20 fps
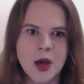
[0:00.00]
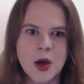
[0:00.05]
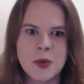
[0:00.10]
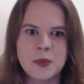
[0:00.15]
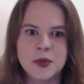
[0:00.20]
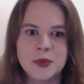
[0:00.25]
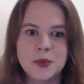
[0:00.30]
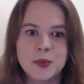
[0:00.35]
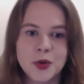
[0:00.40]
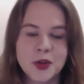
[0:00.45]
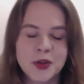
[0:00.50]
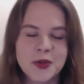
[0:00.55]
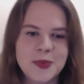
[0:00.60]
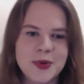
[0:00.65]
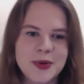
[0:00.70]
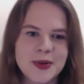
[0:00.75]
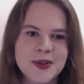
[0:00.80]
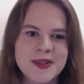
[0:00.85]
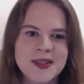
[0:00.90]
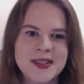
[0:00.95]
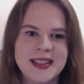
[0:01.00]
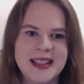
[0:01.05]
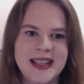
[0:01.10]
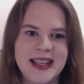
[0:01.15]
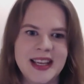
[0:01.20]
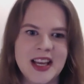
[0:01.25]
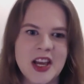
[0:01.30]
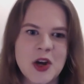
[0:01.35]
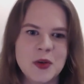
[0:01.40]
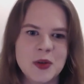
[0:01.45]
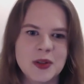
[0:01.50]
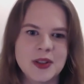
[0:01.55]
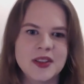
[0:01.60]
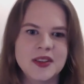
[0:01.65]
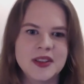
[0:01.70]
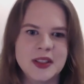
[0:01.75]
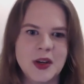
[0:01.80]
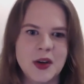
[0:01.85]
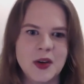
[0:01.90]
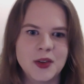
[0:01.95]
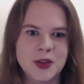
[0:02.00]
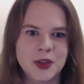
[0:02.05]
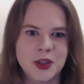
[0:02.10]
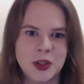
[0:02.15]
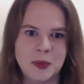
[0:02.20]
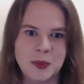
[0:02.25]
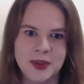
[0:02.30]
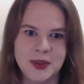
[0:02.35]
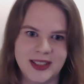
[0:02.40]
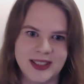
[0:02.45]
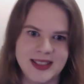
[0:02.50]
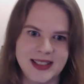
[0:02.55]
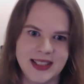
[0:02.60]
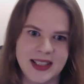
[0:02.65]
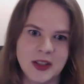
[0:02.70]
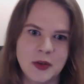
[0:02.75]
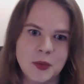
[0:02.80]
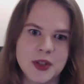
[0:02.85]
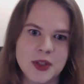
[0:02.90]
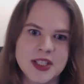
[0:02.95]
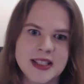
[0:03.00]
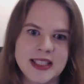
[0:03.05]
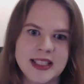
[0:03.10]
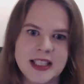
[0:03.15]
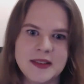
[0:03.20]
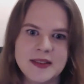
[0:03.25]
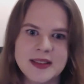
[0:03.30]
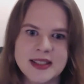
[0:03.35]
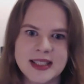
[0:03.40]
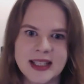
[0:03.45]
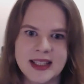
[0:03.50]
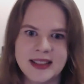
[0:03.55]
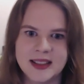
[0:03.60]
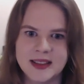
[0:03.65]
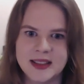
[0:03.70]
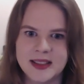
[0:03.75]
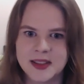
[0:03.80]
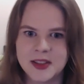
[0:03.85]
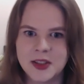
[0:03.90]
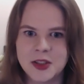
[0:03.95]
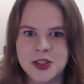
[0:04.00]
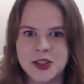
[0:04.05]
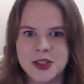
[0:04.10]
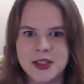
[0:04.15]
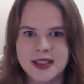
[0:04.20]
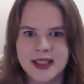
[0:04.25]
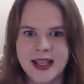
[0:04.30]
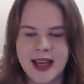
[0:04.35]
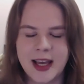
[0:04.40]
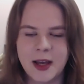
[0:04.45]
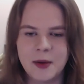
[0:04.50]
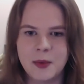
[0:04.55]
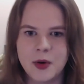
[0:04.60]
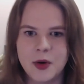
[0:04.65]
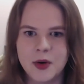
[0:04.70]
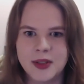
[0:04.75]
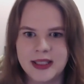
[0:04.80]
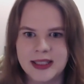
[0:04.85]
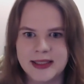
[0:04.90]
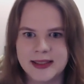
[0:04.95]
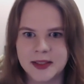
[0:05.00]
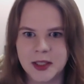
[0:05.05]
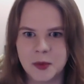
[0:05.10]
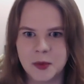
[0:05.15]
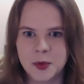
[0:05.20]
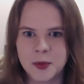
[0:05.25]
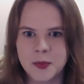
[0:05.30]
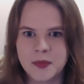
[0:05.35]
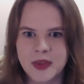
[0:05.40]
But more importantly, we've got the urql community, which lives in the discussion tab on GitHub.